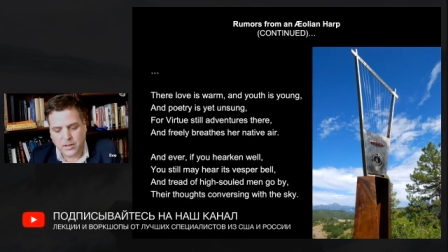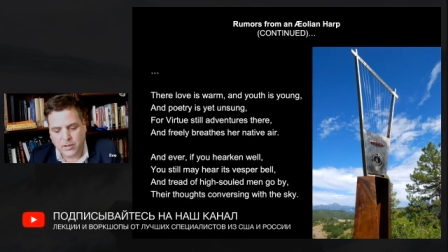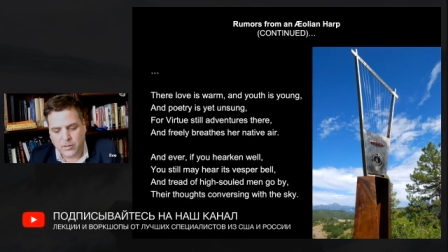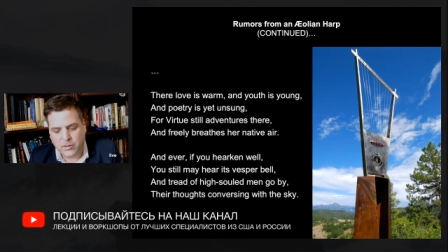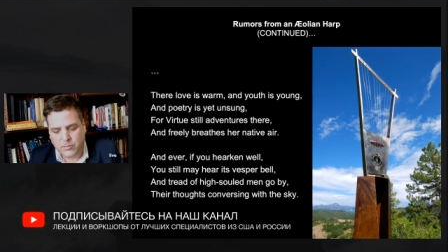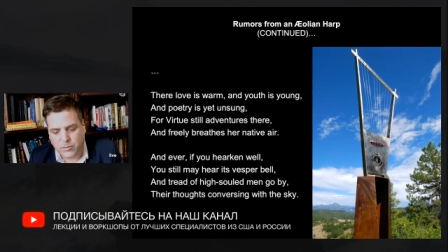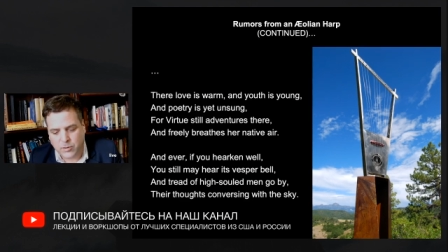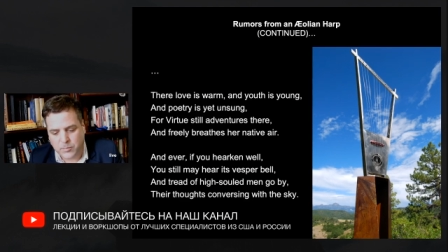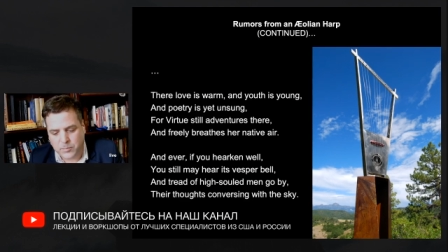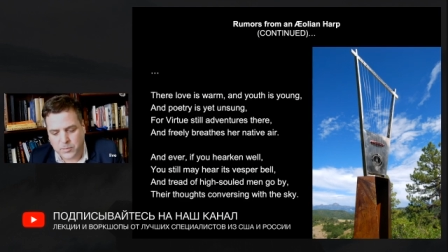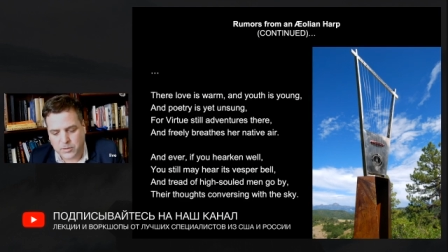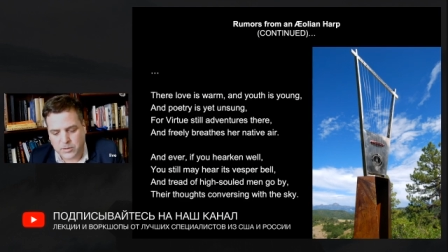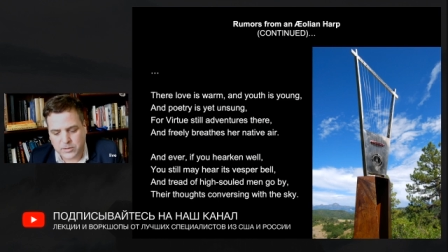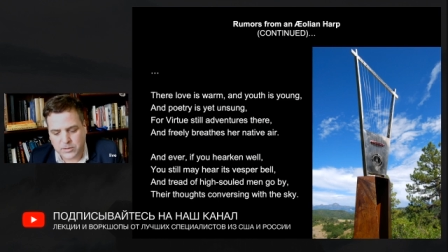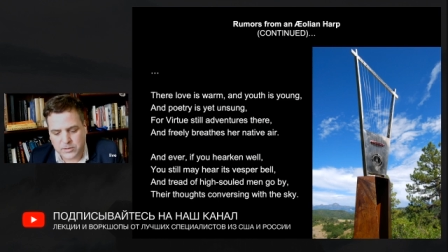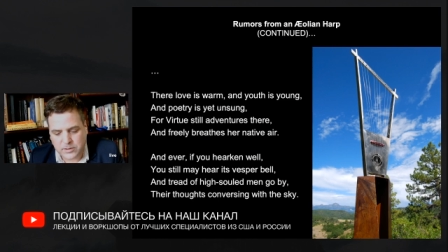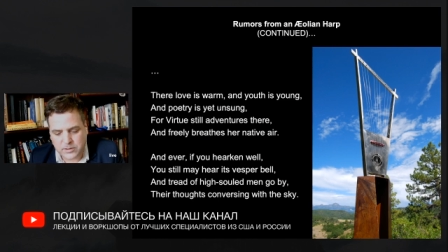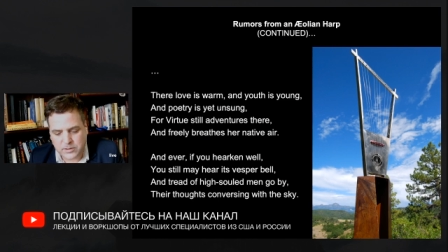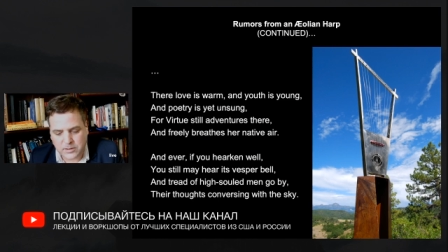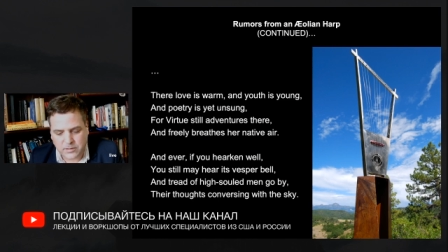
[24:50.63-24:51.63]

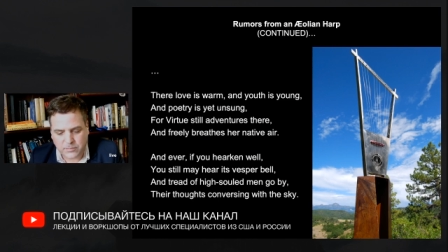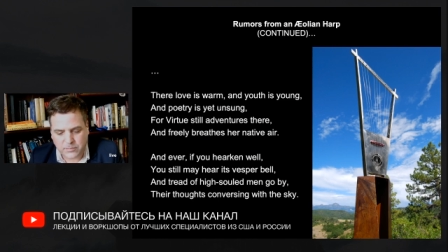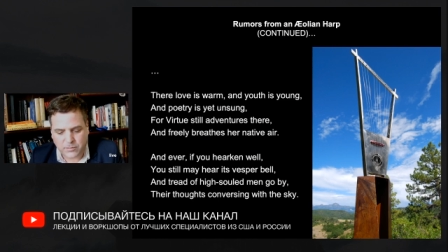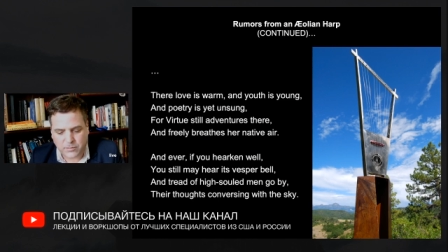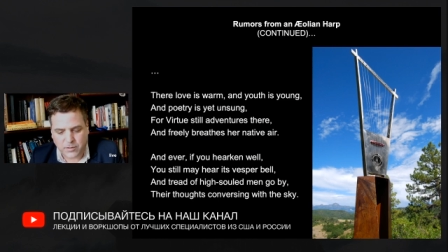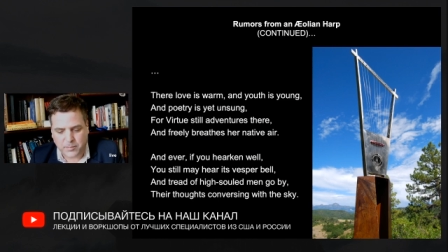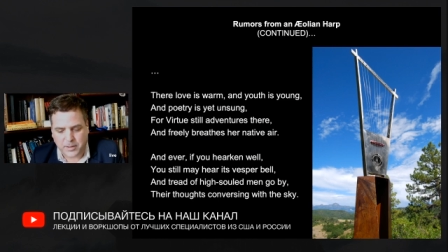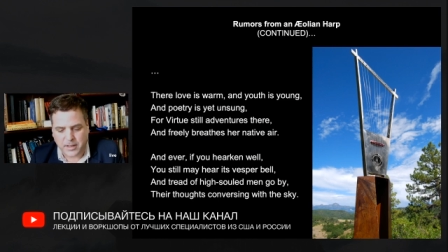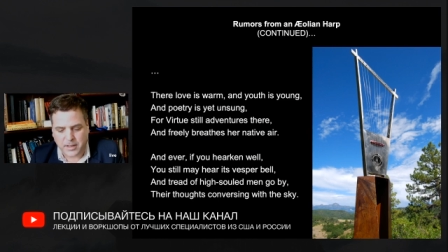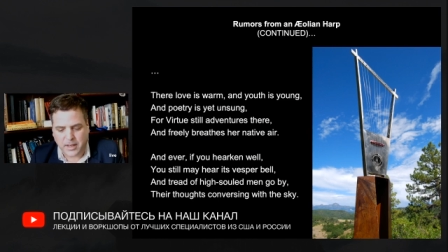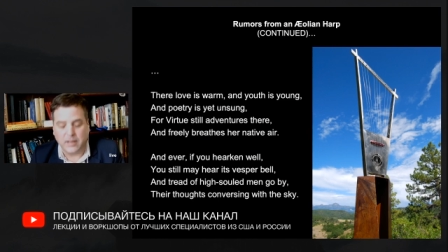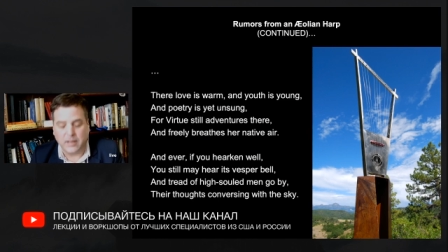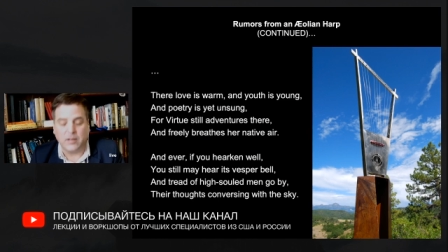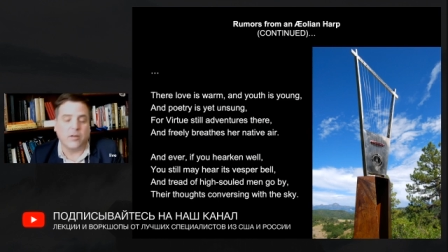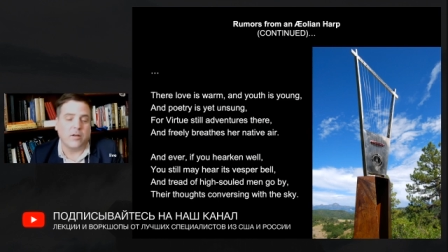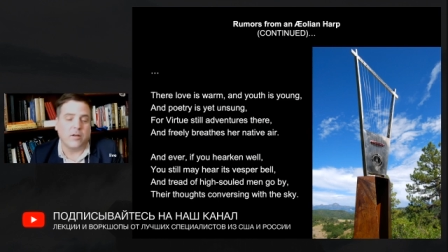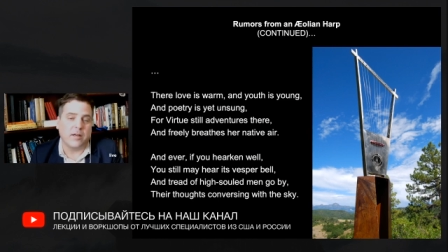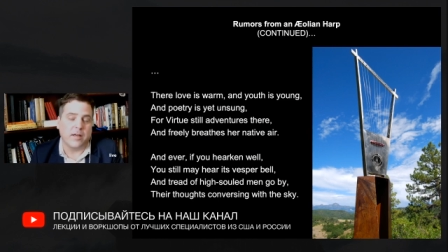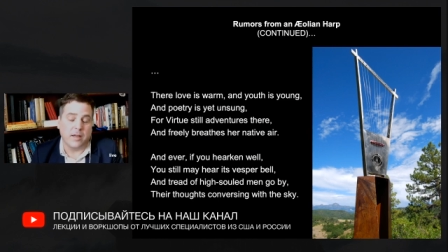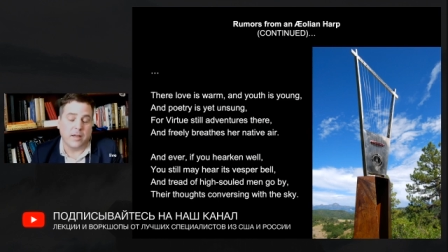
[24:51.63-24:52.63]
Rumors from an
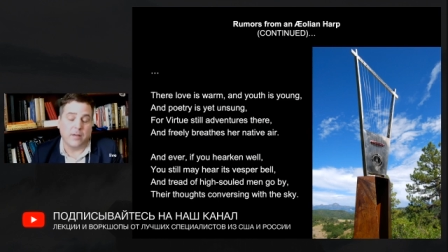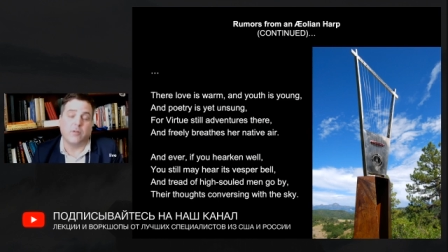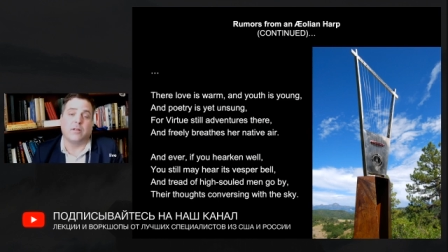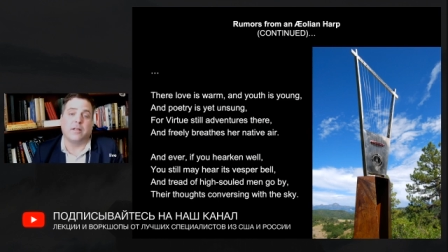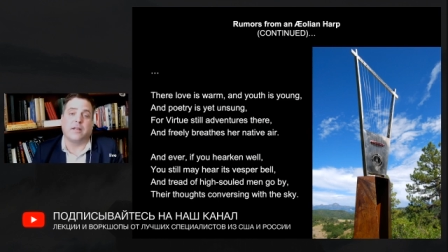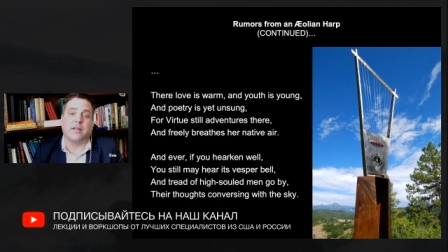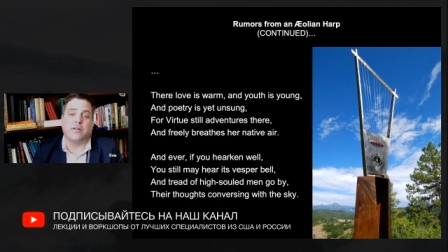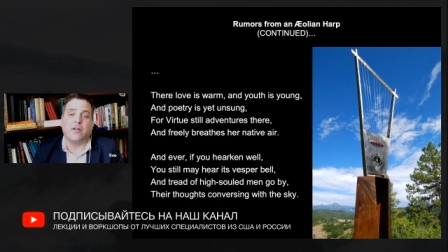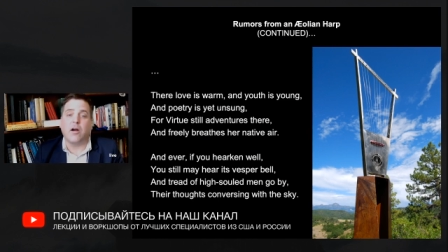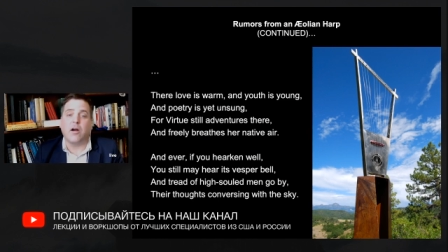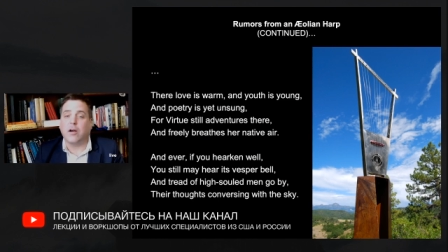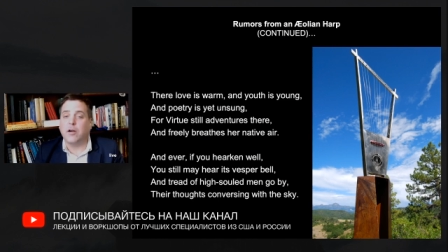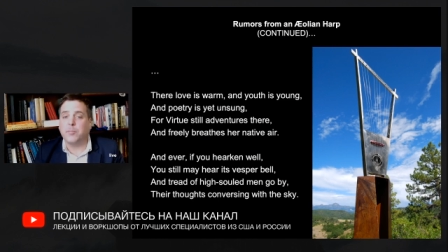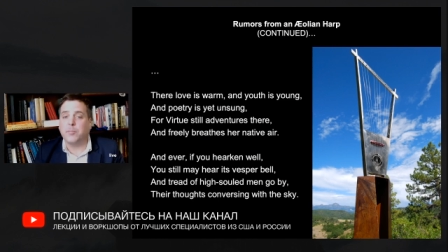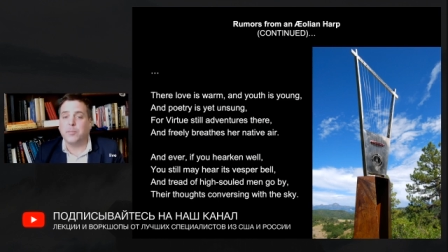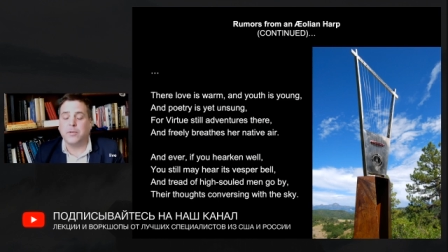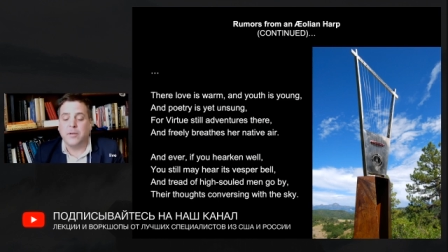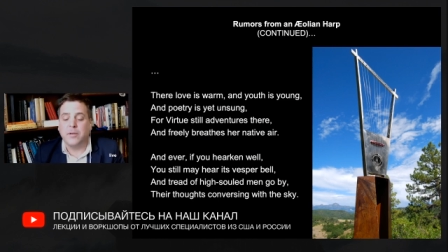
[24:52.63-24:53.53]
Aeolian Harp.